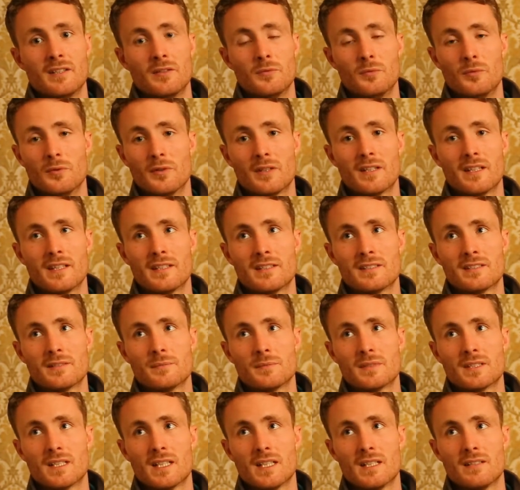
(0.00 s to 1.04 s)
the woodlands
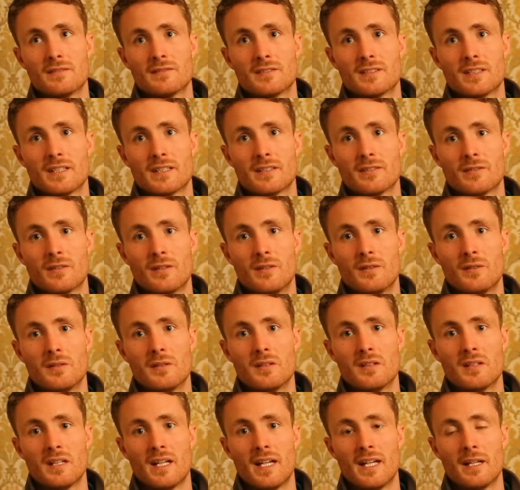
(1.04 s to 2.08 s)
themselves, like they're
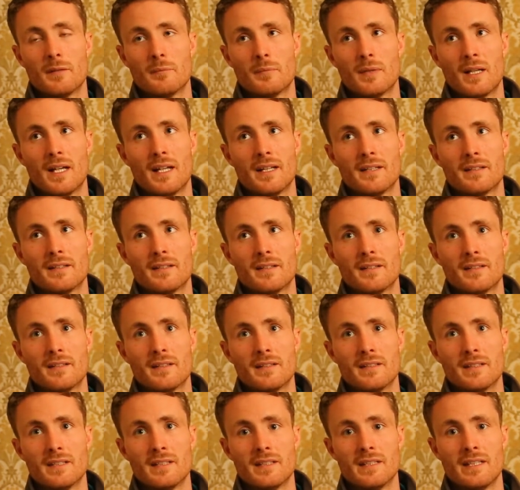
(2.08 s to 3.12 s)
all hand-planted,
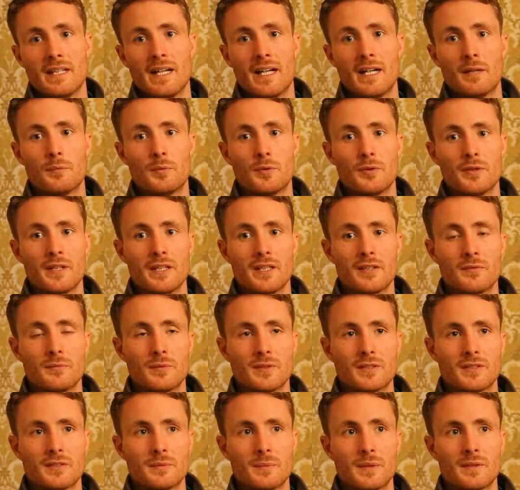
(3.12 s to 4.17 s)
and in the
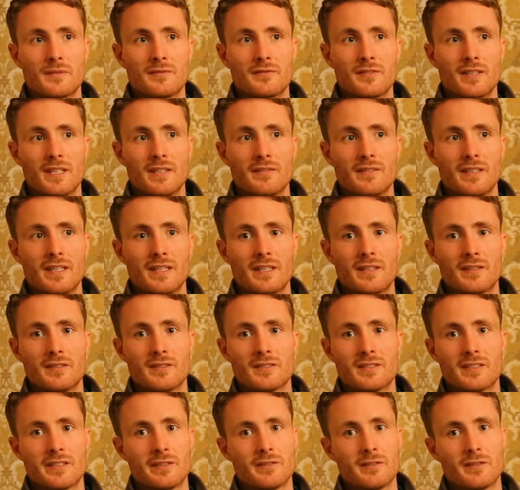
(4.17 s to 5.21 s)
Arboretum, which is about 5
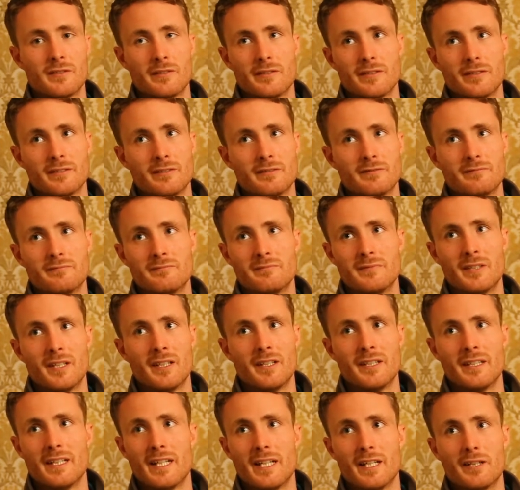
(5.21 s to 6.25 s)
acres, they're all
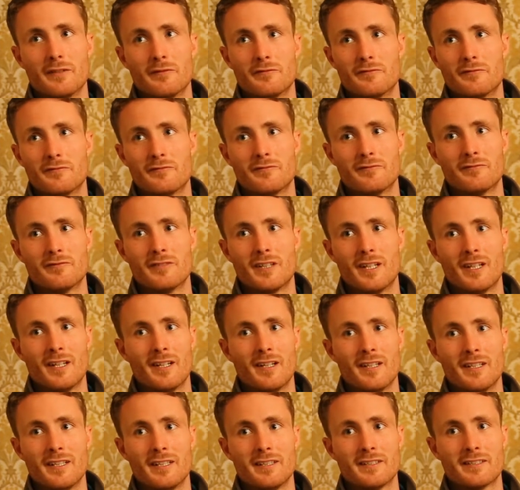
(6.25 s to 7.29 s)
non-native,
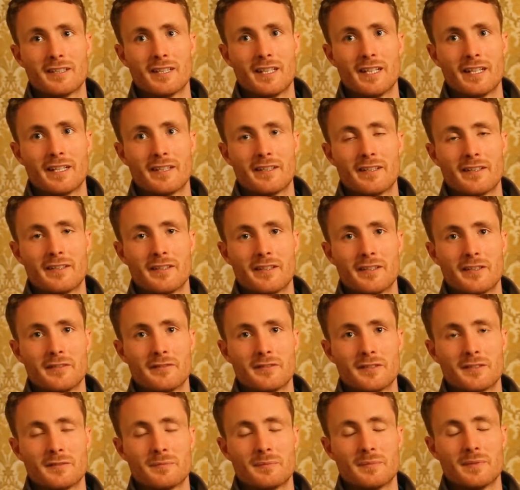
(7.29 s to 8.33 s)
highly selected
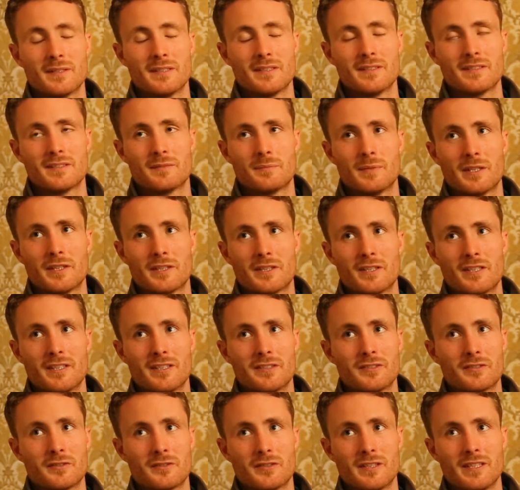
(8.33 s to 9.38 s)
kind of
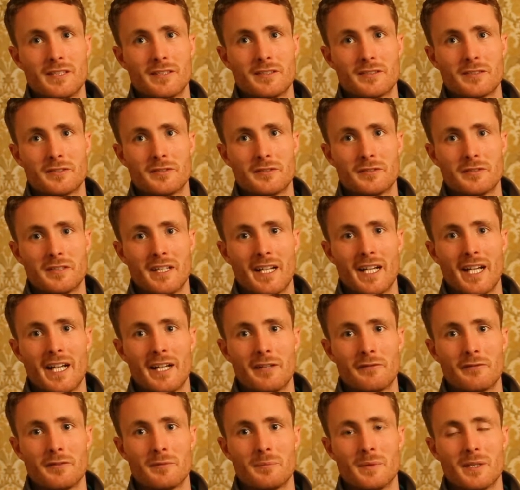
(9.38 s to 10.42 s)
specialised trees, so
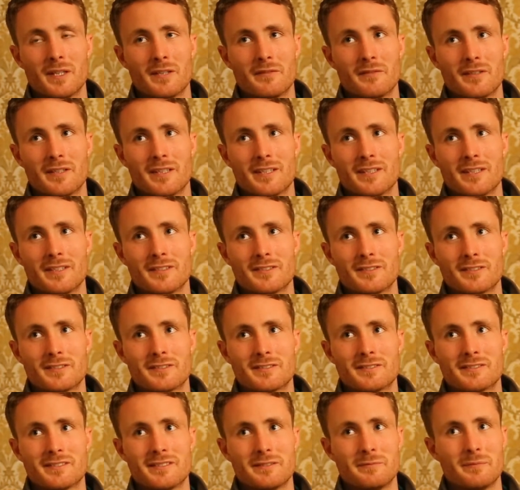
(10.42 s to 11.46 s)
every bit of it
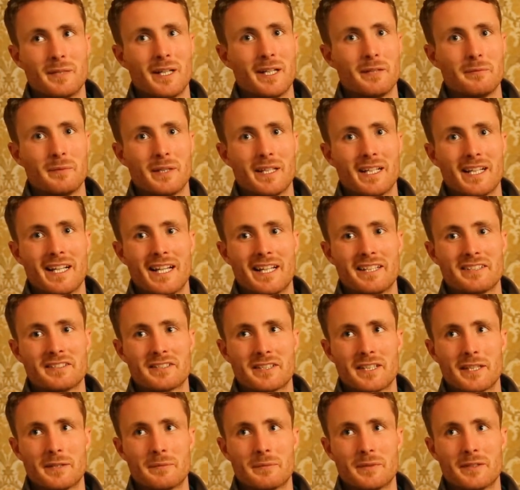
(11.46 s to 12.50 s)
is a man-made
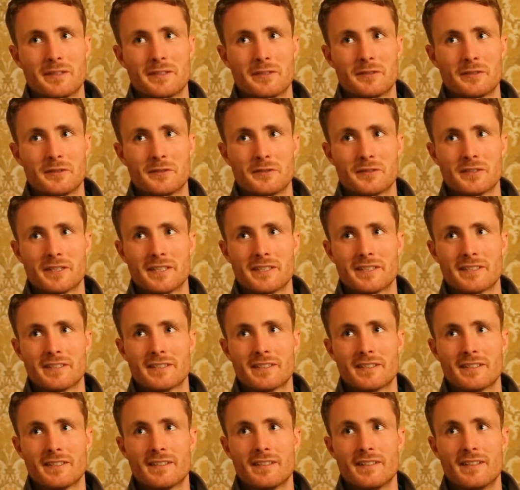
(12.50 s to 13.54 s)
landscape in the true
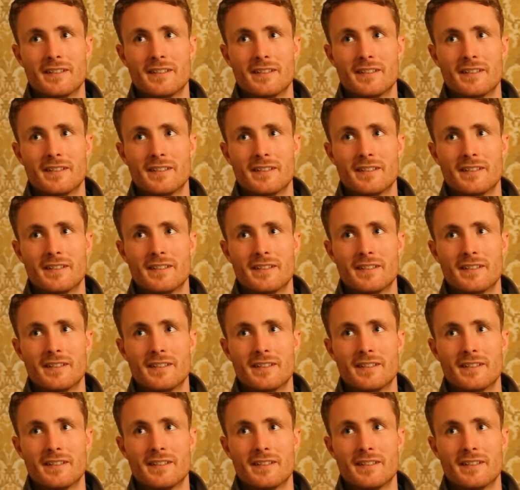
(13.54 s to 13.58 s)
sense.